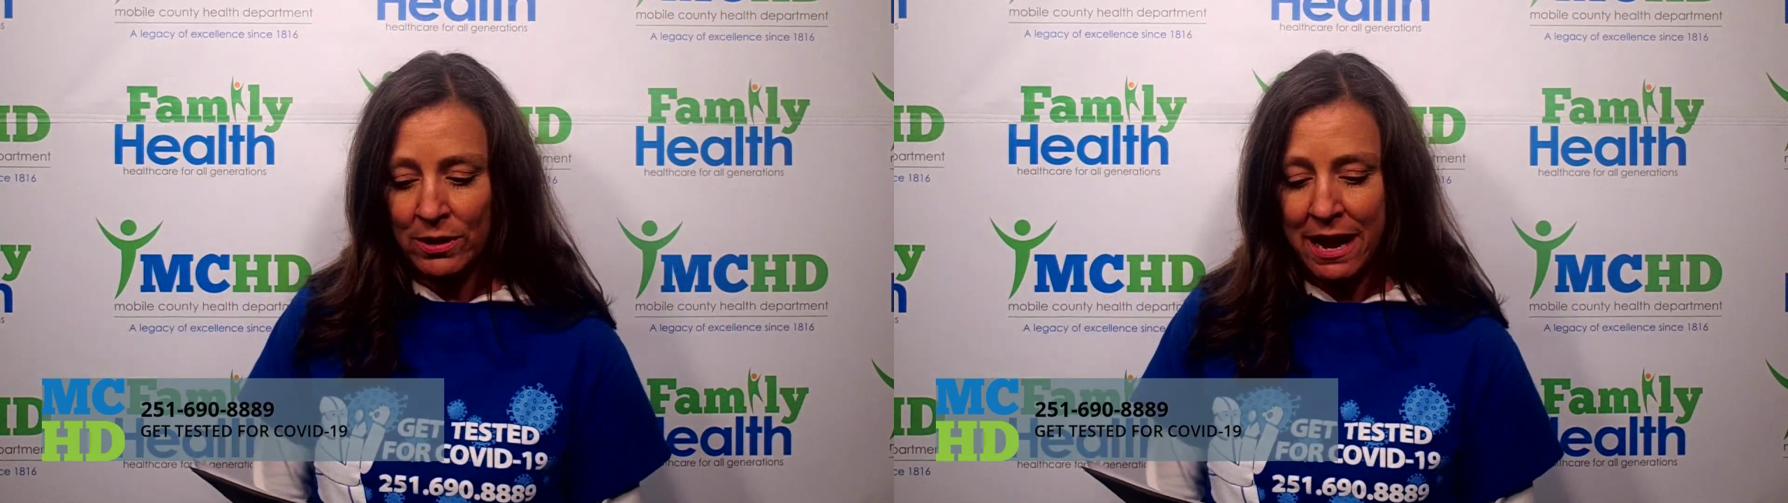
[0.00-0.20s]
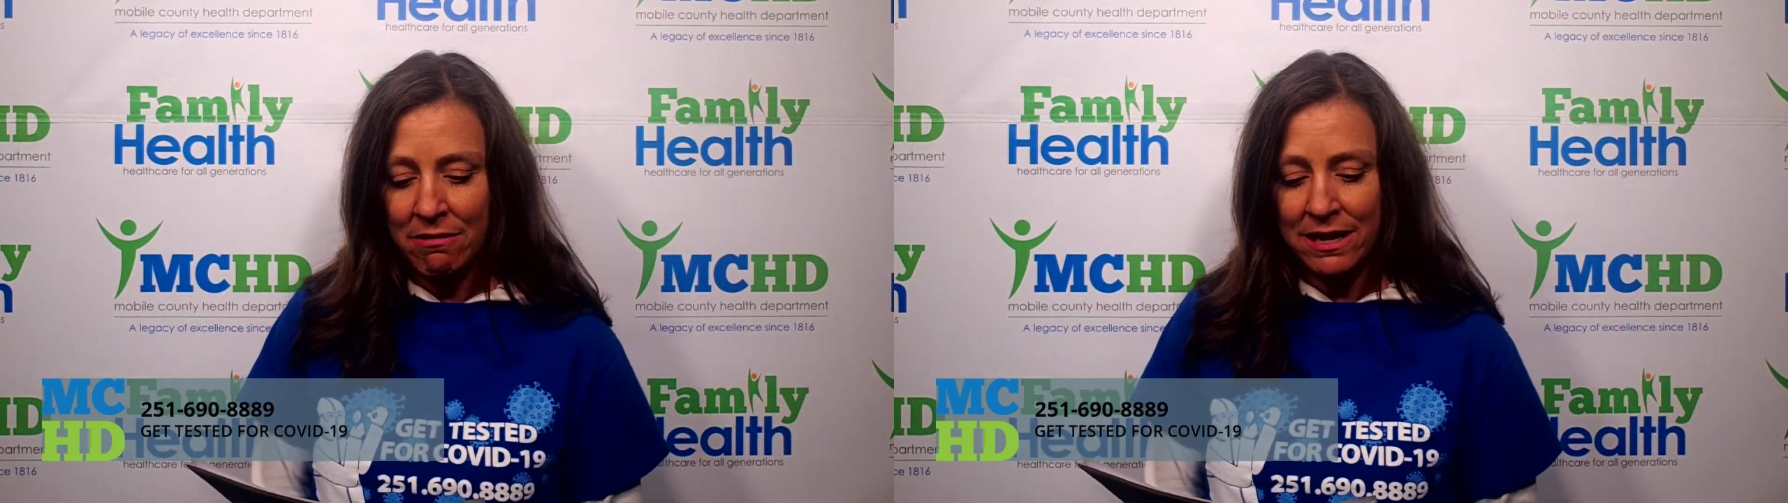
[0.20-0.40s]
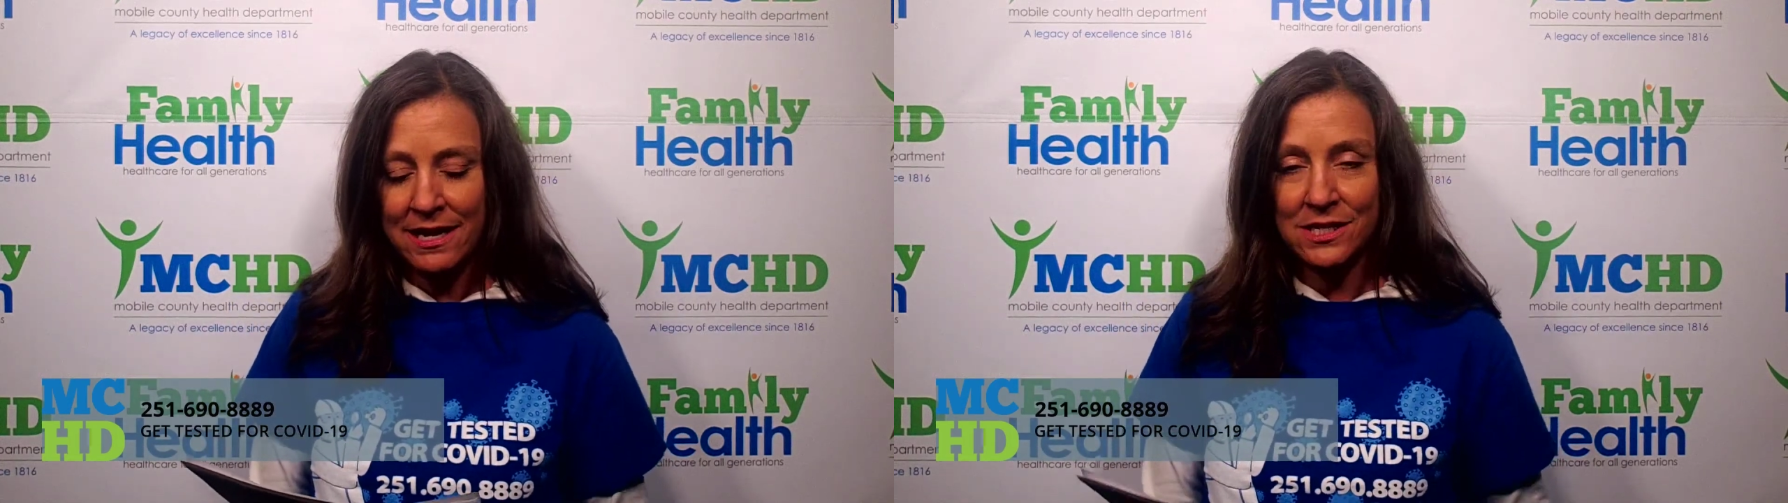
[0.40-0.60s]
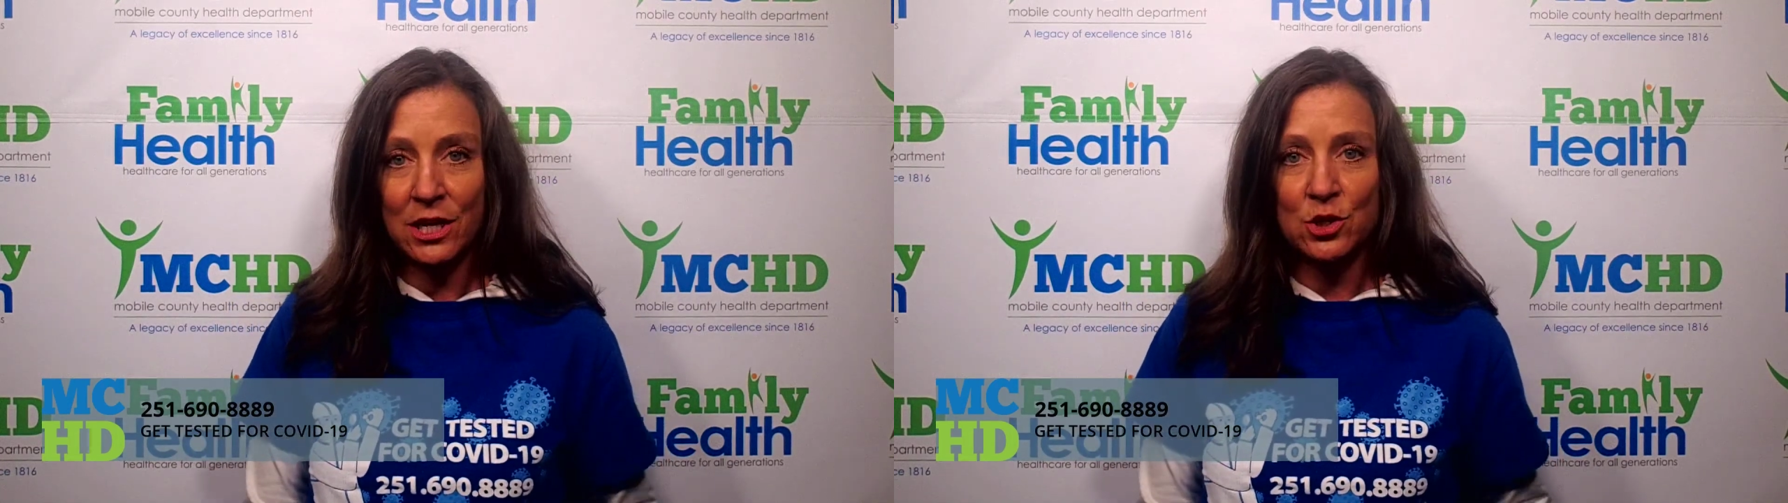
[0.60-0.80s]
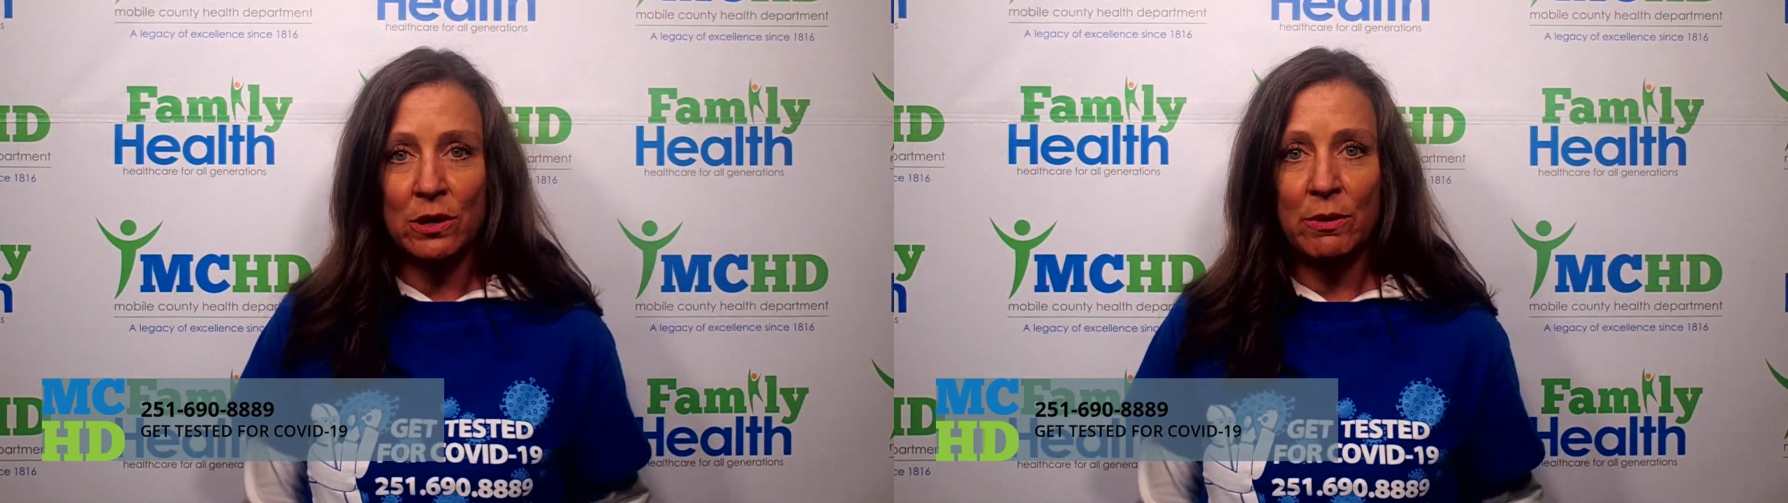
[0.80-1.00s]
County has
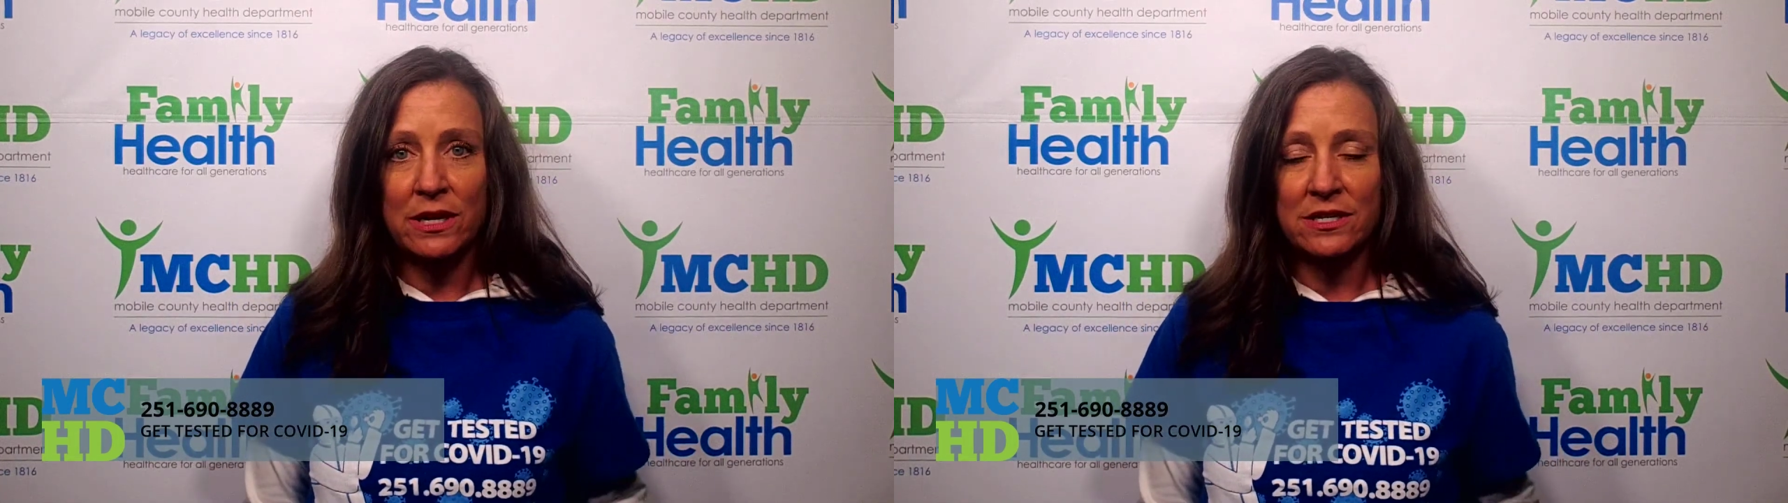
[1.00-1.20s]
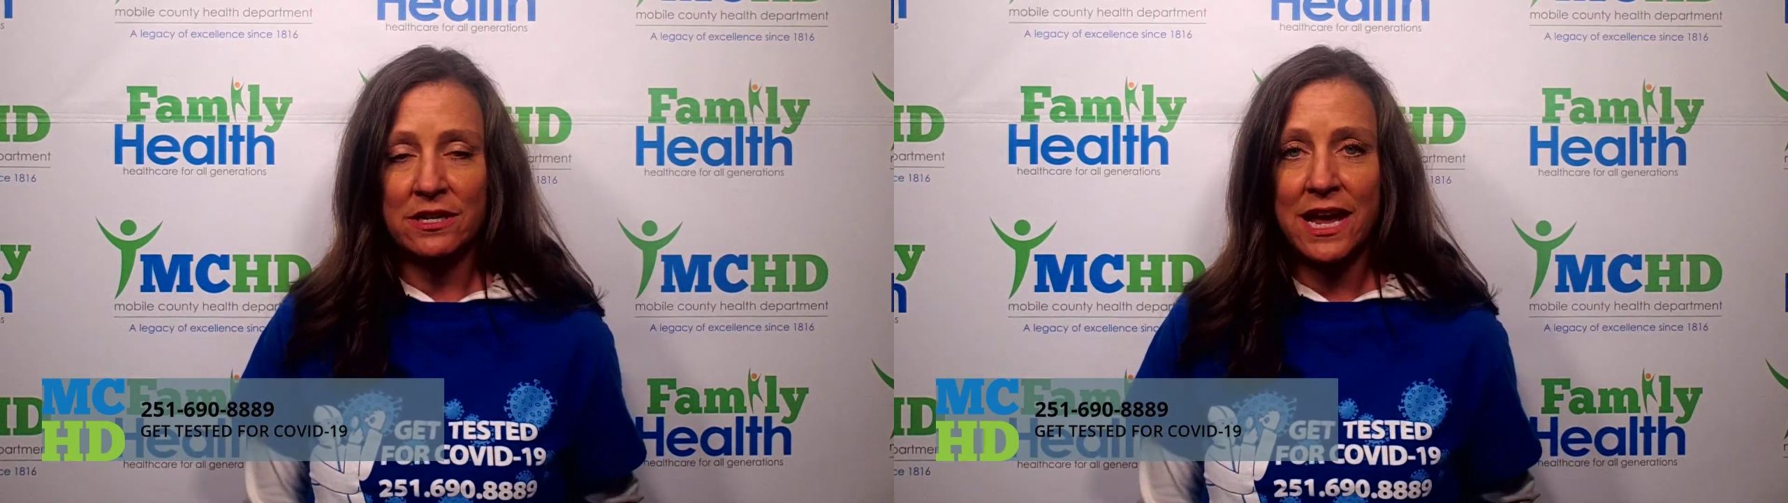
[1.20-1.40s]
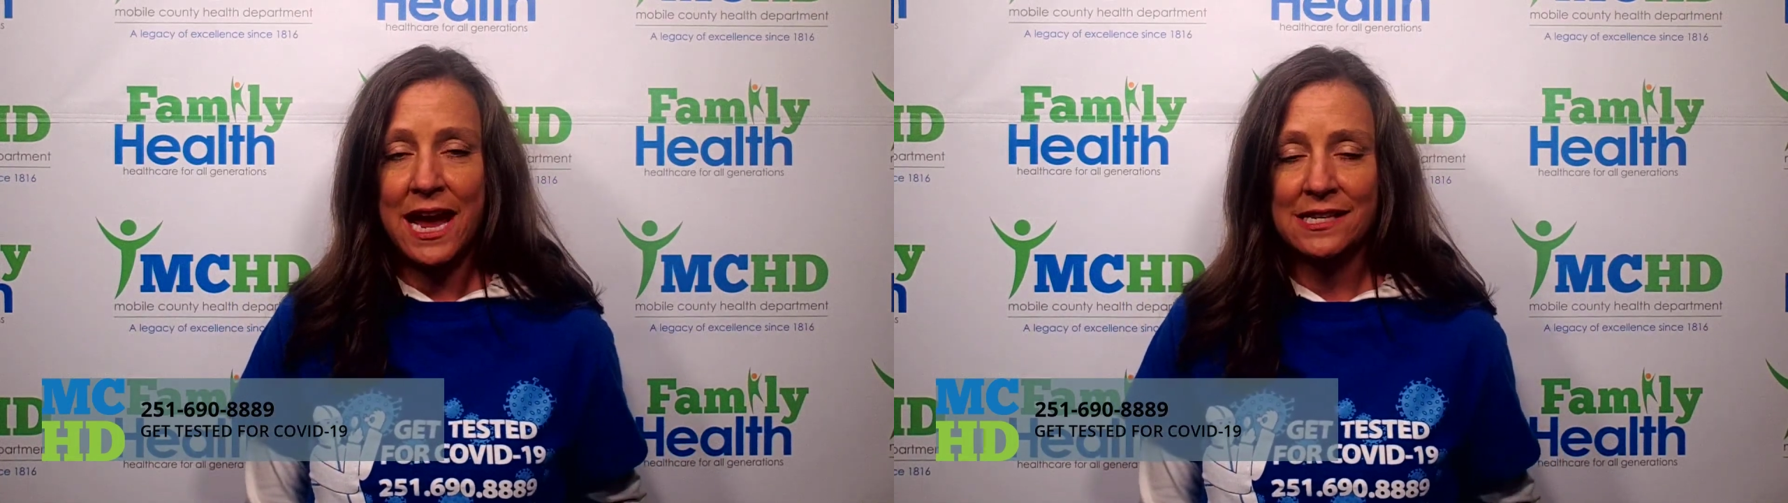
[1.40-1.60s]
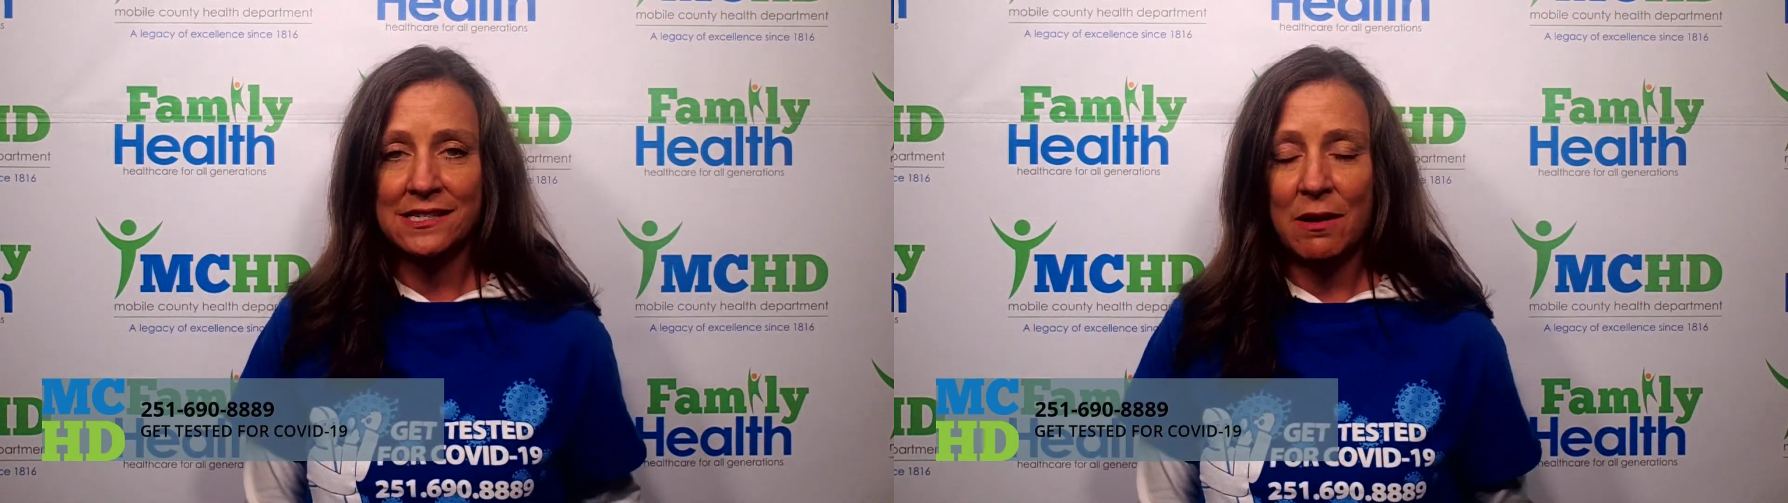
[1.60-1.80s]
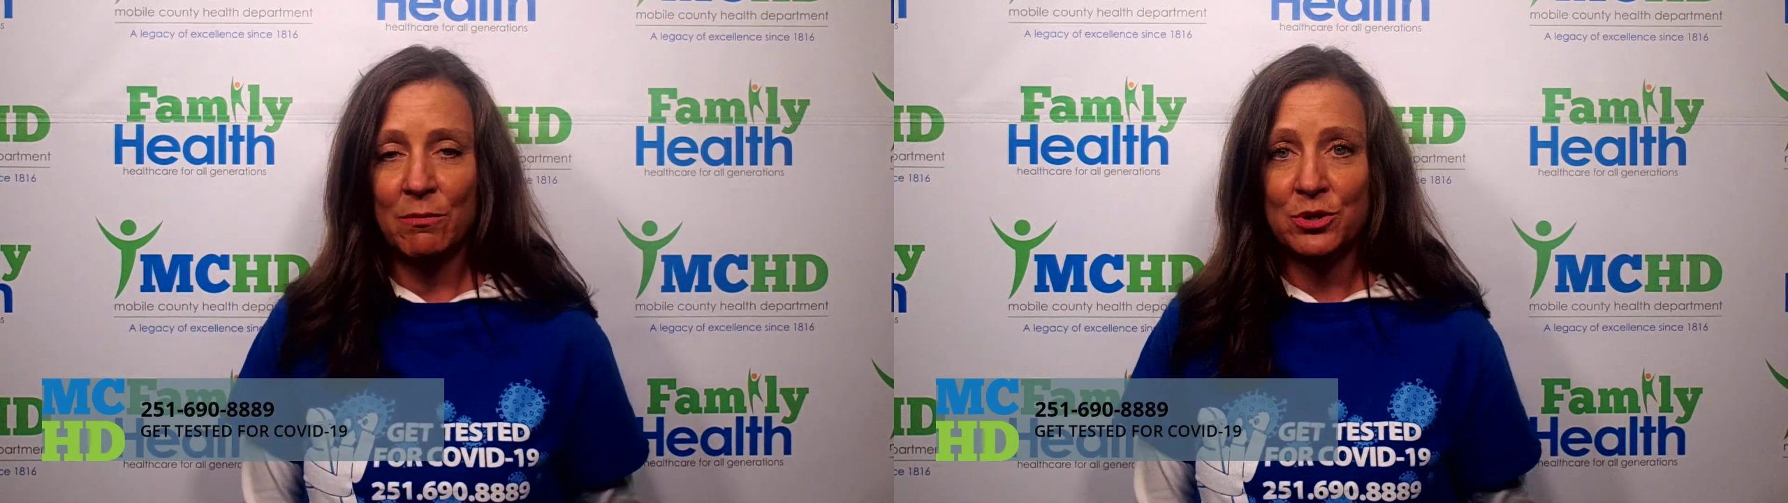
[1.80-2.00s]
contributed to case
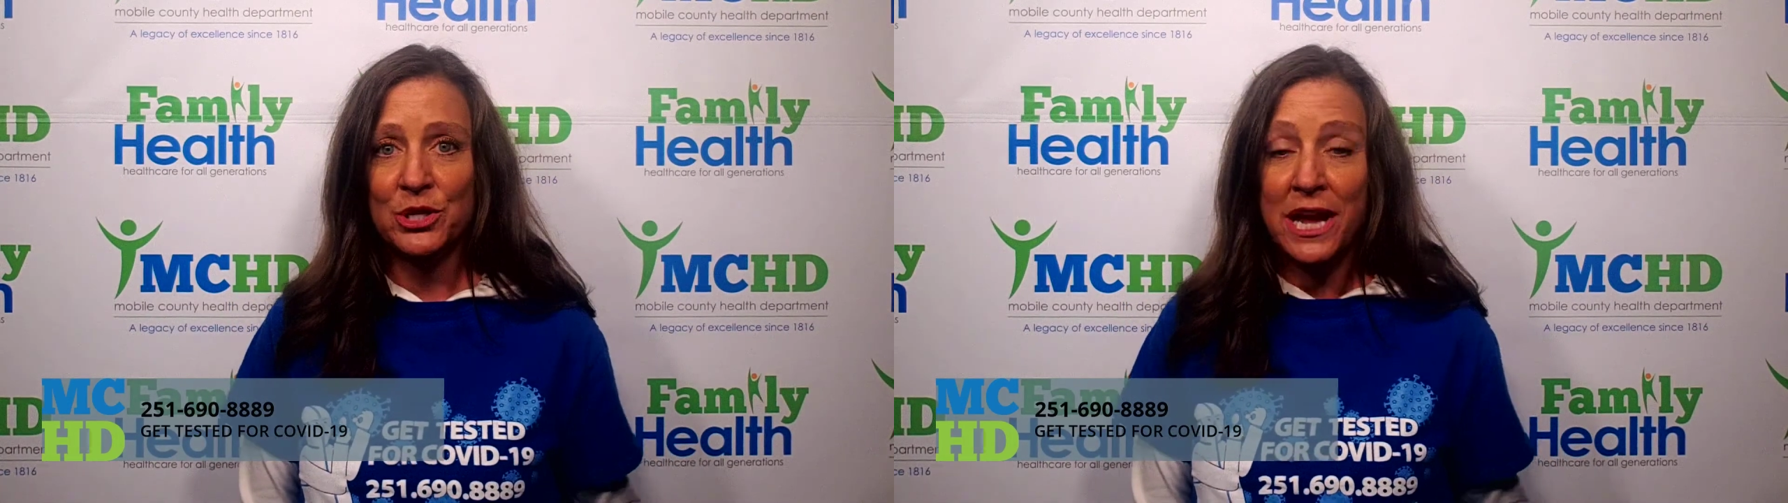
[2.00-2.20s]
numbers?